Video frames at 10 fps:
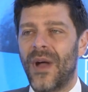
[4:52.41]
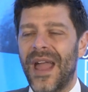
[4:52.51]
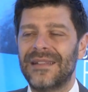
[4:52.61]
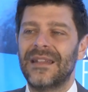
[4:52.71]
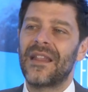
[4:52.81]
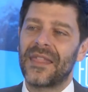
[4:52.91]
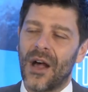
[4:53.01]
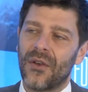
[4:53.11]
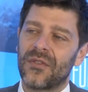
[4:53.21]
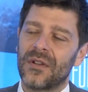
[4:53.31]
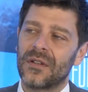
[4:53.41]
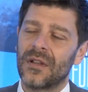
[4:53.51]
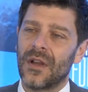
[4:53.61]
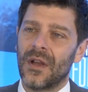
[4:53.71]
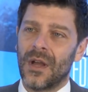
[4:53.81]
18,000
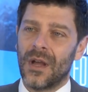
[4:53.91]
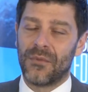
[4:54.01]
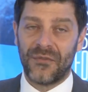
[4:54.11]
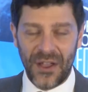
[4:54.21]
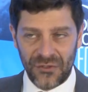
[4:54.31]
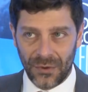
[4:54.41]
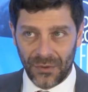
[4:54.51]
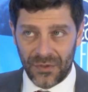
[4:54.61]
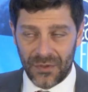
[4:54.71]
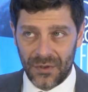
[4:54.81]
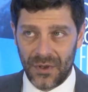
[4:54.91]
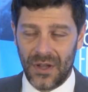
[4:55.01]
professionals